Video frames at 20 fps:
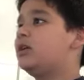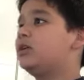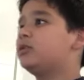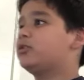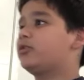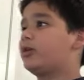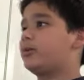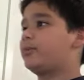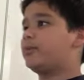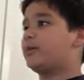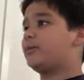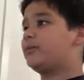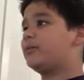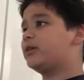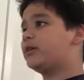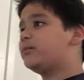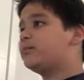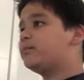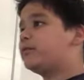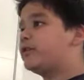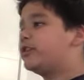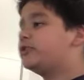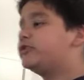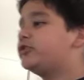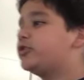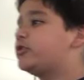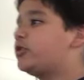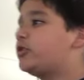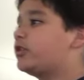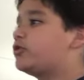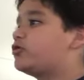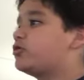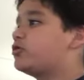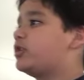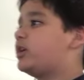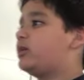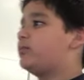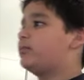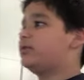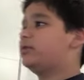The Republican presidential
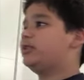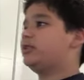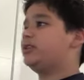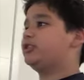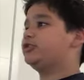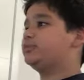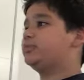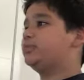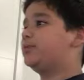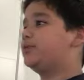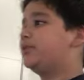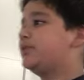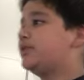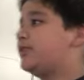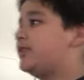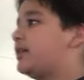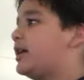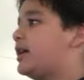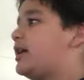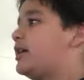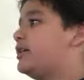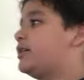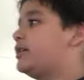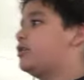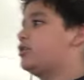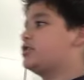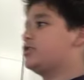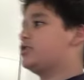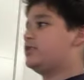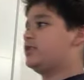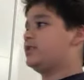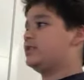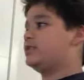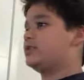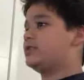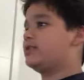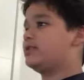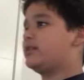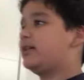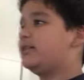nominee has pleaded not guilty
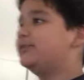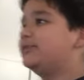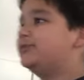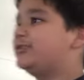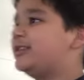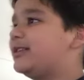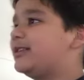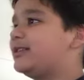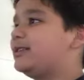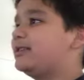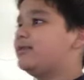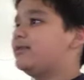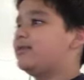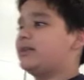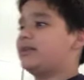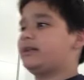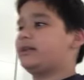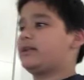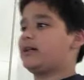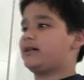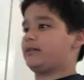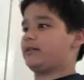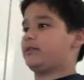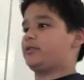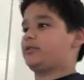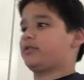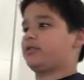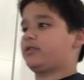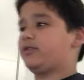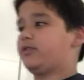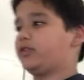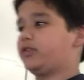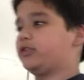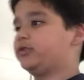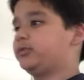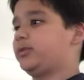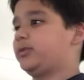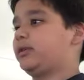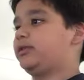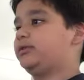and denies any of the encounter took
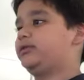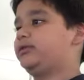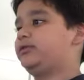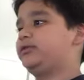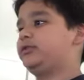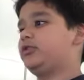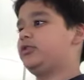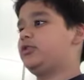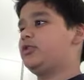first place.